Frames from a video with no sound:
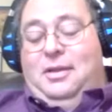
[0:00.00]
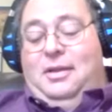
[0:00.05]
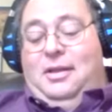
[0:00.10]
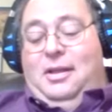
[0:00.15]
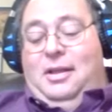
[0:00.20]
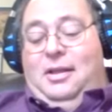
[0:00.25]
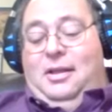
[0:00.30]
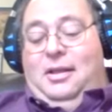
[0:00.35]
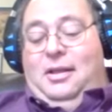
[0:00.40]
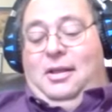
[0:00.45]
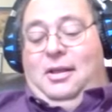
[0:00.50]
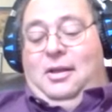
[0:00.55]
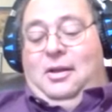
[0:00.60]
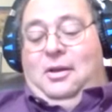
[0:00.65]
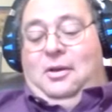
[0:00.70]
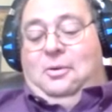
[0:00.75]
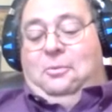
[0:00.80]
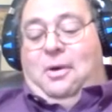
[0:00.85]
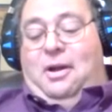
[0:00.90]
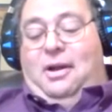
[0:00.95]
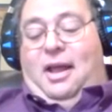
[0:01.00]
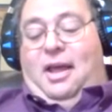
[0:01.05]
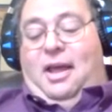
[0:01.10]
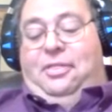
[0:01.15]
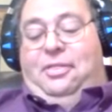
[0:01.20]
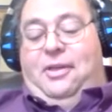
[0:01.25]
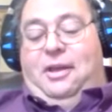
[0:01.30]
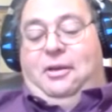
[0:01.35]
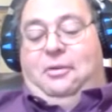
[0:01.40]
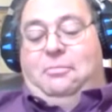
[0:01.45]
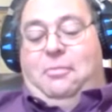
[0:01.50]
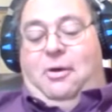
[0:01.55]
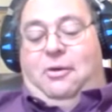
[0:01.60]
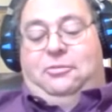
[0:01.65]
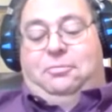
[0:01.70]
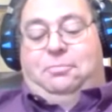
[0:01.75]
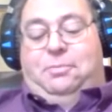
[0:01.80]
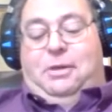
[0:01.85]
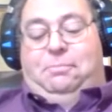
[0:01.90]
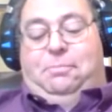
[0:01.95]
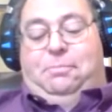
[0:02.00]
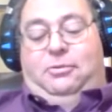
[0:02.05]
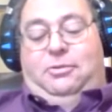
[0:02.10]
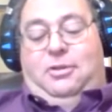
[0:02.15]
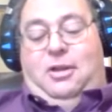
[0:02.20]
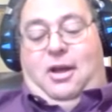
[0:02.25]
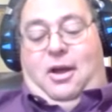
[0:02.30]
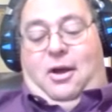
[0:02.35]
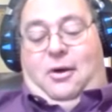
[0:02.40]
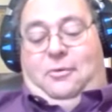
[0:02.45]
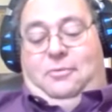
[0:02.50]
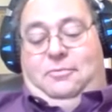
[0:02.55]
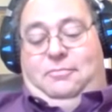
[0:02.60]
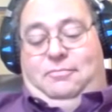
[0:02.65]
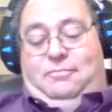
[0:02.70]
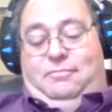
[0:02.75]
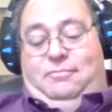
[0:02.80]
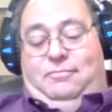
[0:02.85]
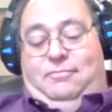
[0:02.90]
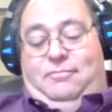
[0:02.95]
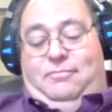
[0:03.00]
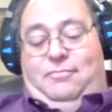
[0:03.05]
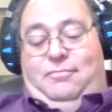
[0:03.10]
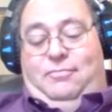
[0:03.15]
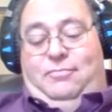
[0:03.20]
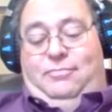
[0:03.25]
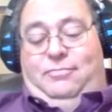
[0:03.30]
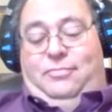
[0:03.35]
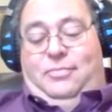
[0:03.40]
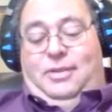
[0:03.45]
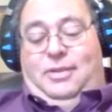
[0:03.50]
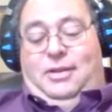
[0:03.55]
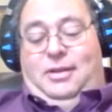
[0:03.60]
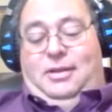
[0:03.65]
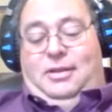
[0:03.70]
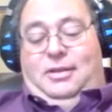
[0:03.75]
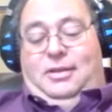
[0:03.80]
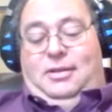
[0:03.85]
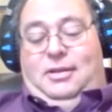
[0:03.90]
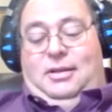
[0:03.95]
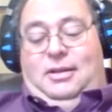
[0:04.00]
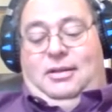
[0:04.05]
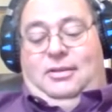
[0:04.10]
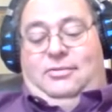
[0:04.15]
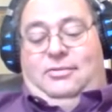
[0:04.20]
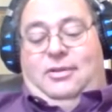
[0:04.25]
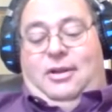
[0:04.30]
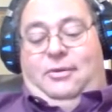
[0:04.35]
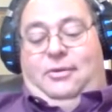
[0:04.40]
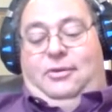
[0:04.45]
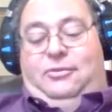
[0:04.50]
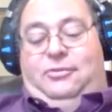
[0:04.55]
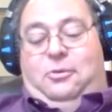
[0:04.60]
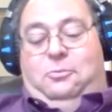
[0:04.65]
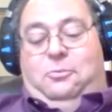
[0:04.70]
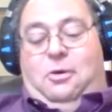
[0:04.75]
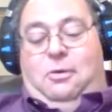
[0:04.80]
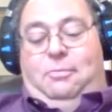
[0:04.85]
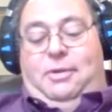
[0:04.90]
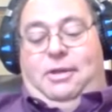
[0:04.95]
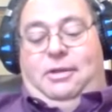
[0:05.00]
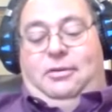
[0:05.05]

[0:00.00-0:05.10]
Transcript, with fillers: Um, went through the drive-through window with her grandson to get a cup of coffee.